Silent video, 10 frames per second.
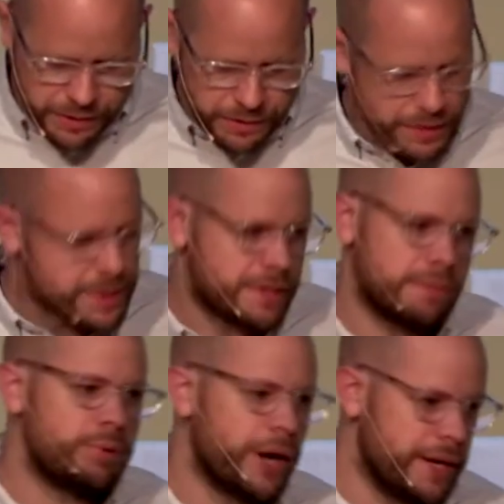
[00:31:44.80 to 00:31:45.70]
This is
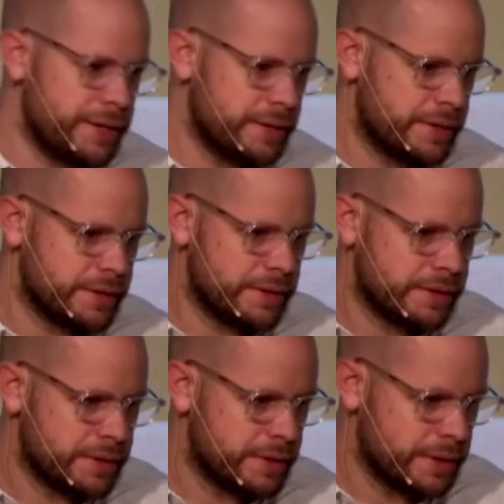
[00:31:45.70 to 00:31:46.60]
the bread
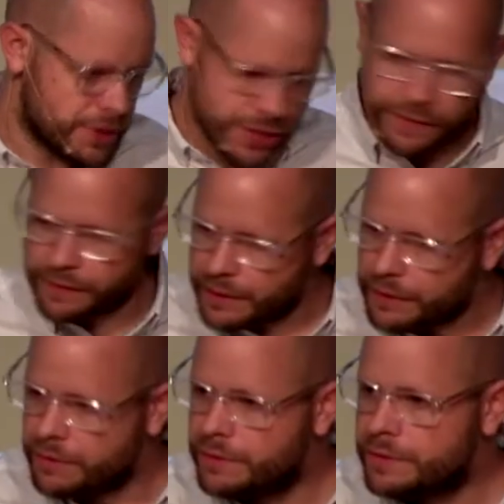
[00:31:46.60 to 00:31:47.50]
that Jesus
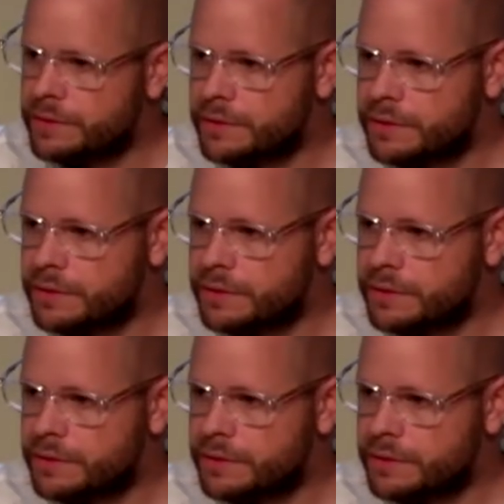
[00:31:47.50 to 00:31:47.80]
gives.